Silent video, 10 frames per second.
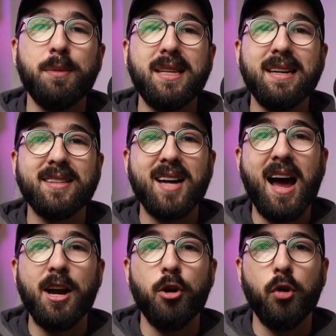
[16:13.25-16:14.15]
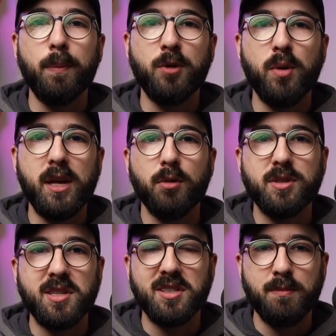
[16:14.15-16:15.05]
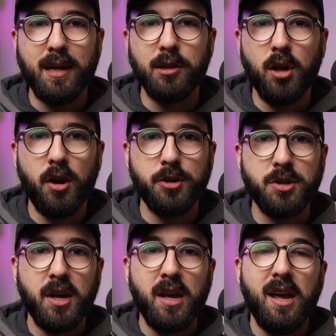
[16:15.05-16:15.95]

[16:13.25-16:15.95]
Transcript: but the entire crypto ecosystem at large.